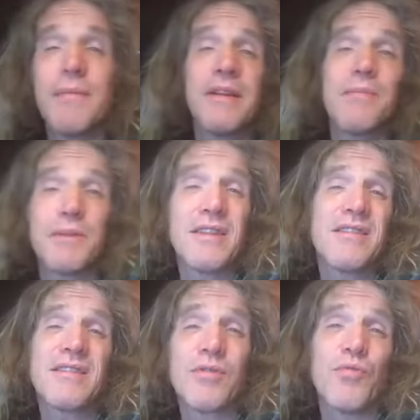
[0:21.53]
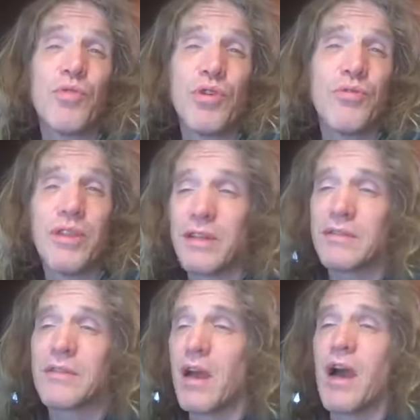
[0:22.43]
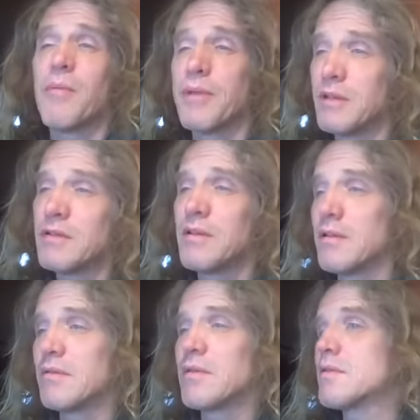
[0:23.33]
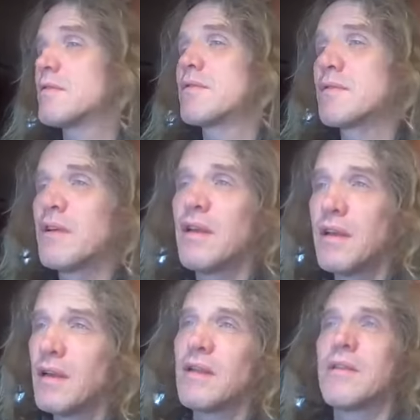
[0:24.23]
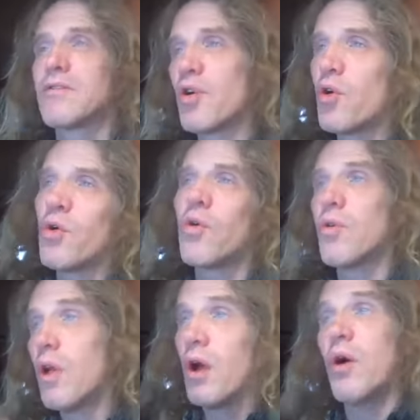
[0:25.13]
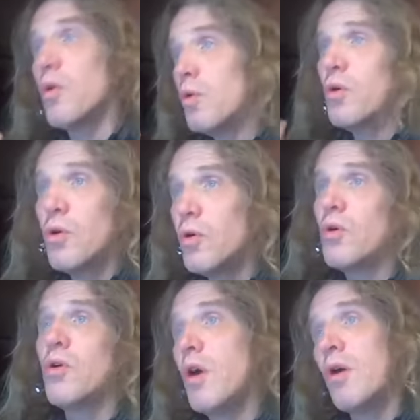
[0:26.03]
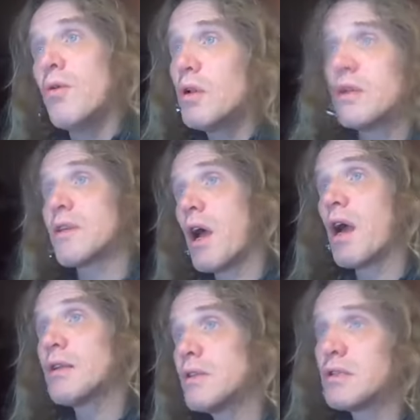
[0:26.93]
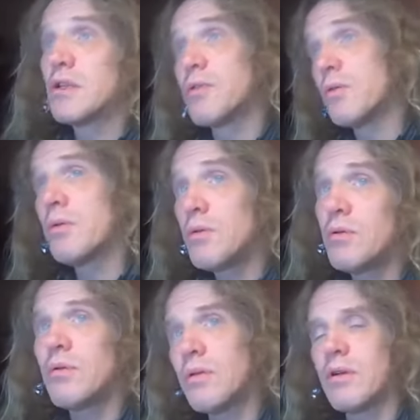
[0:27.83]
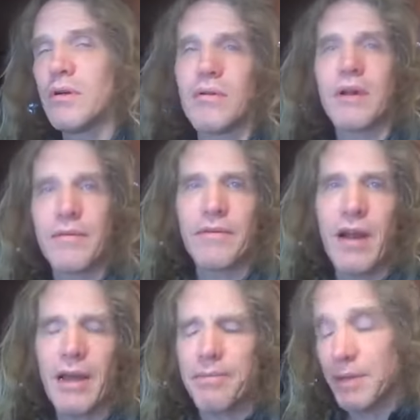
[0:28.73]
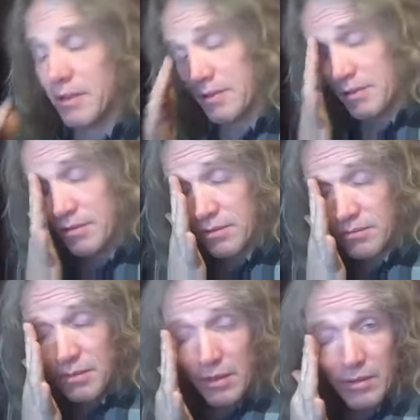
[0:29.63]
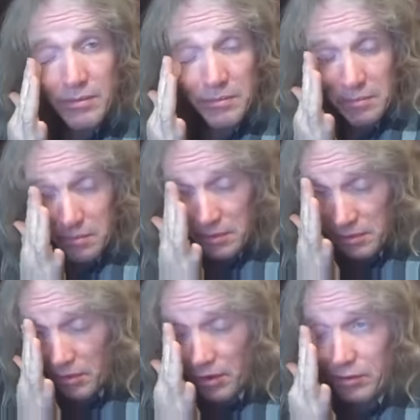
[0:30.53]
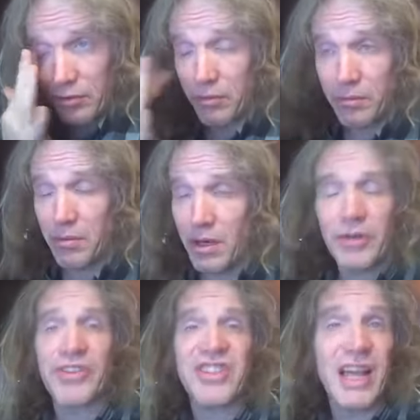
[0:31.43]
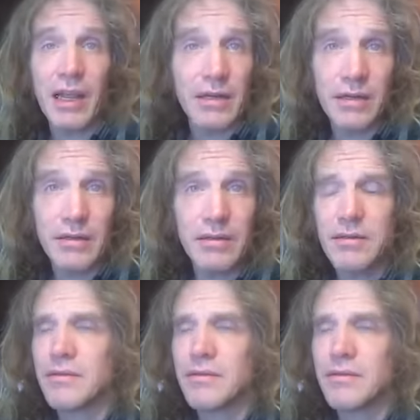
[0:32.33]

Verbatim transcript: I mean, th but this is a woo that is common. You know, this this whole, ooh, what is consciousness, ooh, you know, kind of crap, because it's, you know, it's hard to understand it.